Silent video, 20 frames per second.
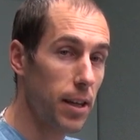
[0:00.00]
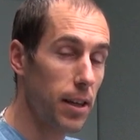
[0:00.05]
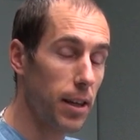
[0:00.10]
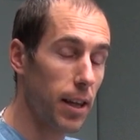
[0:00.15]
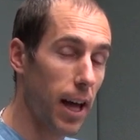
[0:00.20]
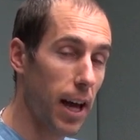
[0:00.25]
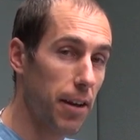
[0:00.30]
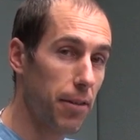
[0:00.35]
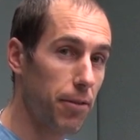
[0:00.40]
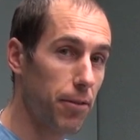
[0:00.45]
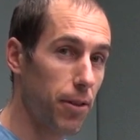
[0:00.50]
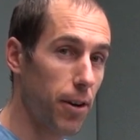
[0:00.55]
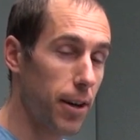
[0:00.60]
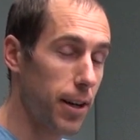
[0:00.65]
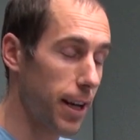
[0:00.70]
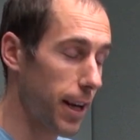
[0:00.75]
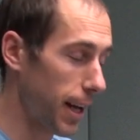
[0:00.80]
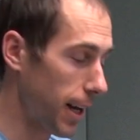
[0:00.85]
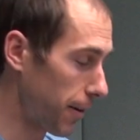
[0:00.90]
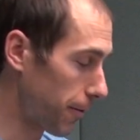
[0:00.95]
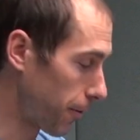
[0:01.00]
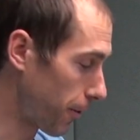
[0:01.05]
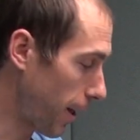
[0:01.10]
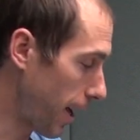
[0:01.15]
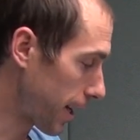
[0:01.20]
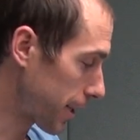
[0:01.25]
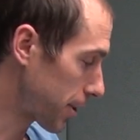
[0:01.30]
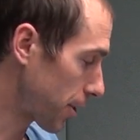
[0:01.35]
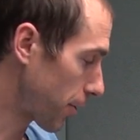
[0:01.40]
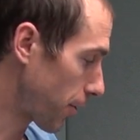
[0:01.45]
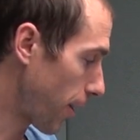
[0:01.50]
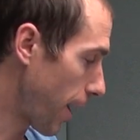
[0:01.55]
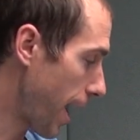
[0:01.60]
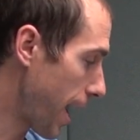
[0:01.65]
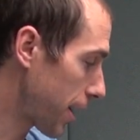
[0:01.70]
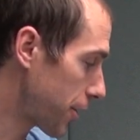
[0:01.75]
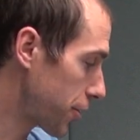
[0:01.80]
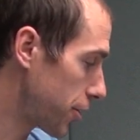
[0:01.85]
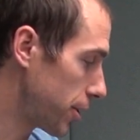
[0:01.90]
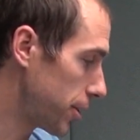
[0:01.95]
life-threatening anaphylactic
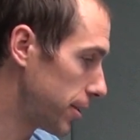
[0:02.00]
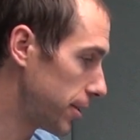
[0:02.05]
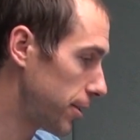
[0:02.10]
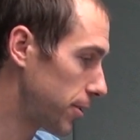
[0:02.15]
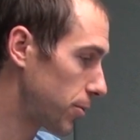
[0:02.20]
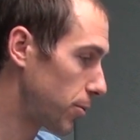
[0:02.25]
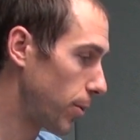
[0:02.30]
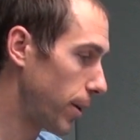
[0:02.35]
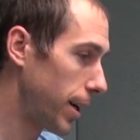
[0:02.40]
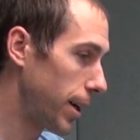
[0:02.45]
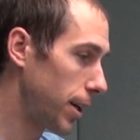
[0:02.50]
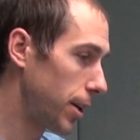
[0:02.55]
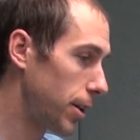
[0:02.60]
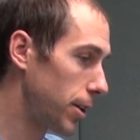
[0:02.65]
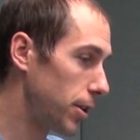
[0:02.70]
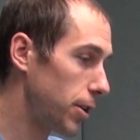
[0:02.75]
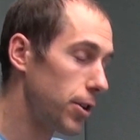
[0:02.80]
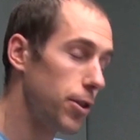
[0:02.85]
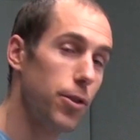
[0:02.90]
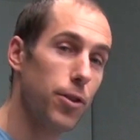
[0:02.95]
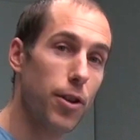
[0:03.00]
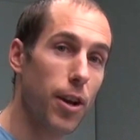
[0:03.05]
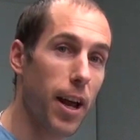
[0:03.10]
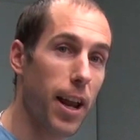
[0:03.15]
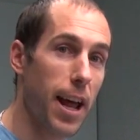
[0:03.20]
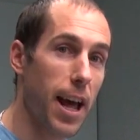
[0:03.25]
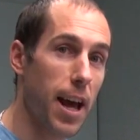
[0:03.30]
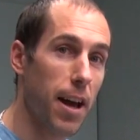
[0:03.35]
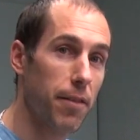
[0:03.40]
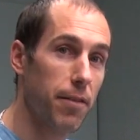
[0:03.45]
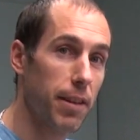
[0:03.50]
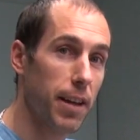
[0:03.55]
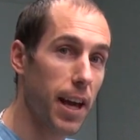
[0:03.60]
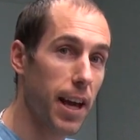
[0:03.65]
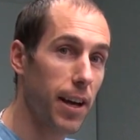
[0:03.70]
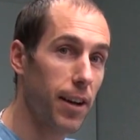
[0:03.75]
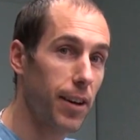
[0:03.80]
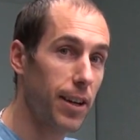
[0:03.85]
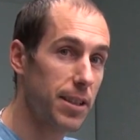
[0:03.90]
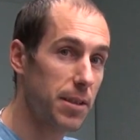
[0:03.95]
reactions where you do not have the
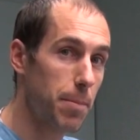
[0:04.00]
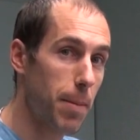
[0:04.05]
ALS